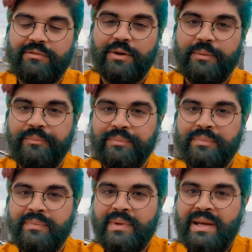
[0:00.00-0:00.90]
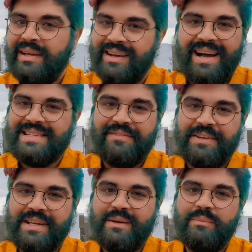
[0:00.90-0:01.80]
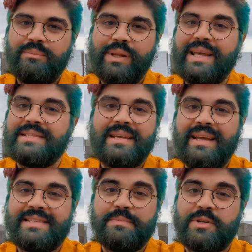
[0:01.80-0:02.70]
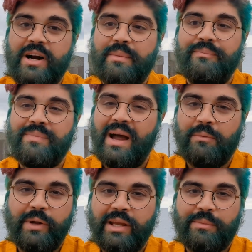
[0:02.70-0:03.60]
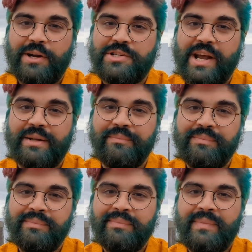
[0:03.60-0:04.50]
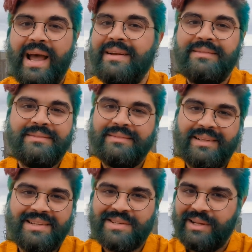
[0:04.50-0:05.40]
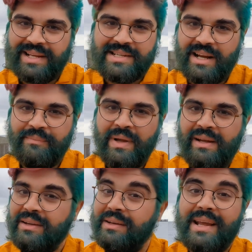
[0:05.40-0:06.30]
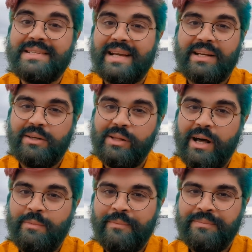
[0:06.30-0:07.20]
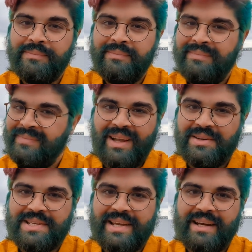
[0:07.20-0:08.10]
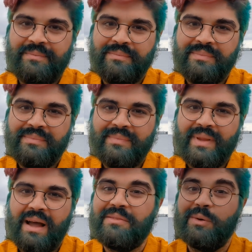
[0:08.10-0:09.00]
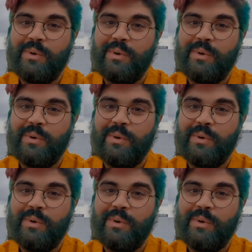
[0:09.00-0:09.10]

for. Guys, if you did, please hit subscribe. I'd really appreciate it. And until next time, you need technical help? I'll see ya. Have a good